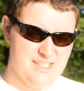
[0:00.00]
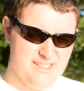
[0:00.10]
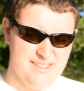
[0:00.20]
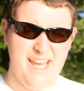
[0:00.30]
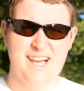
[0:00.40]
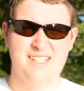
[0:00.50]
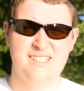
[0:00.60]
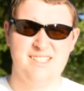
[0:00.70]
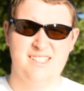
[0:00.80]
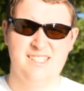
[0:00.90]
yeah,
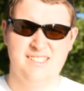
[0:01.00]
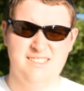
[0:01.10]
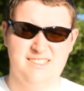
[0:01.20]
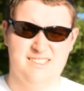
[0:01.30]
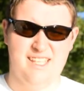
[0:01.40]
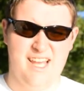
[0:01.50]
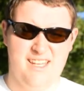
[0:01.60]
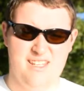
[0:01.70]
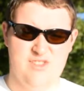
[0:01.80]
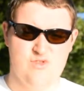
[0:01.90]
that
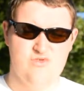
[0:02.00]
is